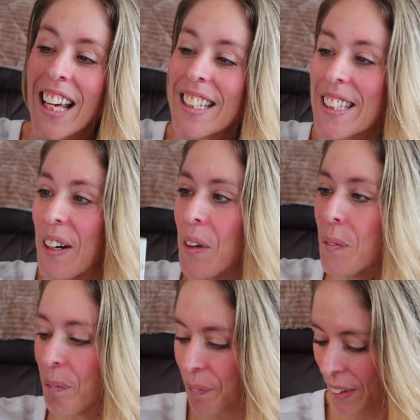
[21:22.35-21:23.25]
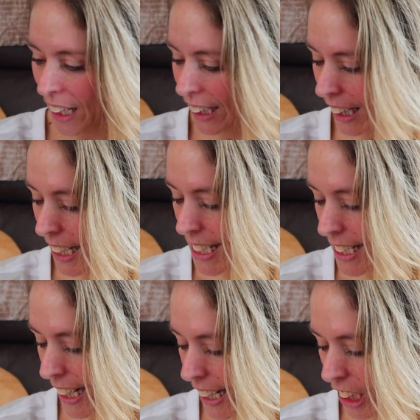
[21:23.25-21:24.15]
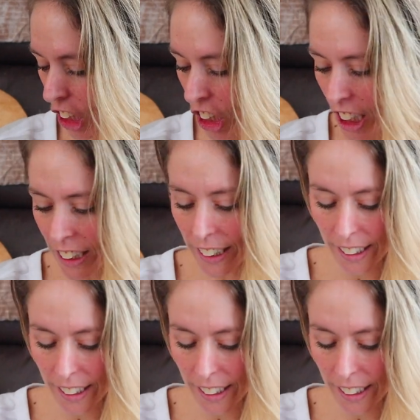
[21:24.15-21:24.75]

So let's take a look.